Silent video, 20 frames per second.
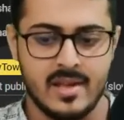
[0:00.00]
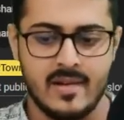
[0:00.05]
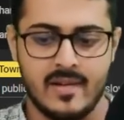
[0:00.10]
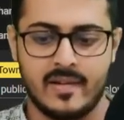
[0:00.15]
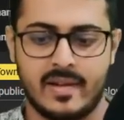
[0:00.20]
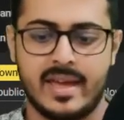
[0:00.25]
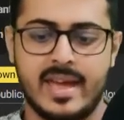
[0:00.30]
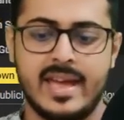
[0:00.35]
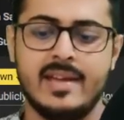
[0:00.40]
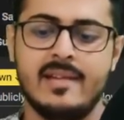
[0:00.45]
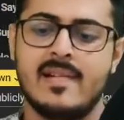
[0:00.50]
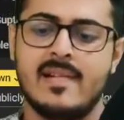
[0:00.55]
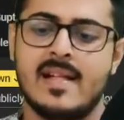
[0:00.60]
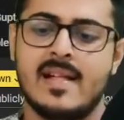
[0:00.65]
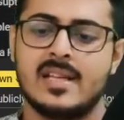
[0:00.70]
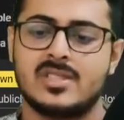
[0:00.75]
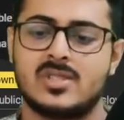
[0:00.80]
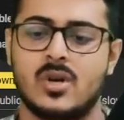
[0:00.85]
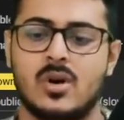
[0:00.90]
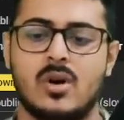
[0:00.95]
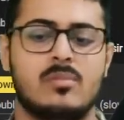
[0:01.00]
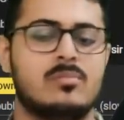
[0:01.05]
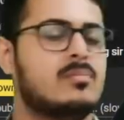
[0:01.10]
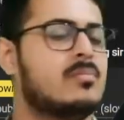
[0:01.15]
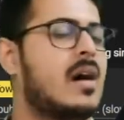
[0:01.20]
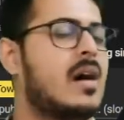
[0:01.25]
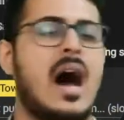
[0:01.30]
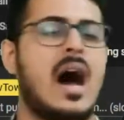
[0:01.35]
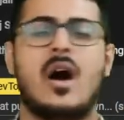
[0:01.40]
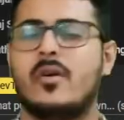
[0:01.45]
Okay, so
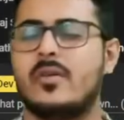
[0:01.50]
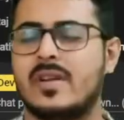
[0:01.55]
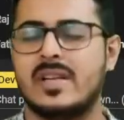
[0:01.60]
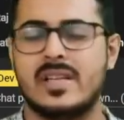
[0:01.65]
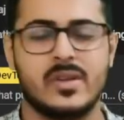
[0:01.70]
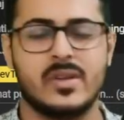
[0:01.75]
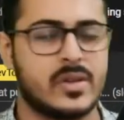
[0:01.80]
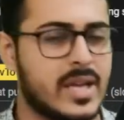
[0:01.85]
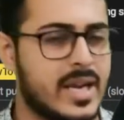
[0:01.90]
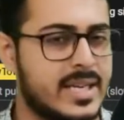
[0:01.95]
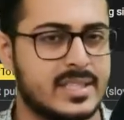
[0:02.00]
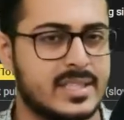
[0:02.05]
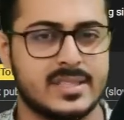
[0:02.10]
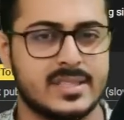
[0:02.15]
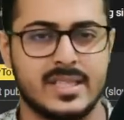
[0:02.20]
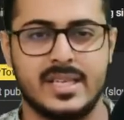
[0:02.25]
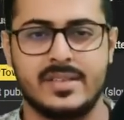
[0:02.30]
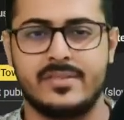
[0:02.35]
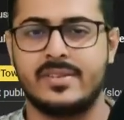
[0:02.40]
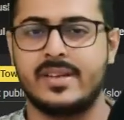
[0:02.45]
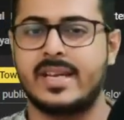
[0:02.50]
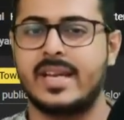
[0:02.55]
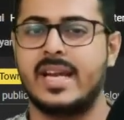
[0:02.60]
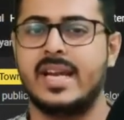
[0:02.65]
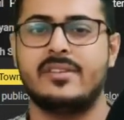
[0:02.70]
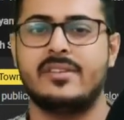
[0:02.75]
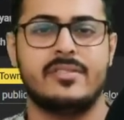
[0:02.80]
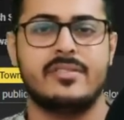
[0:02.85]
how will you get the certificate,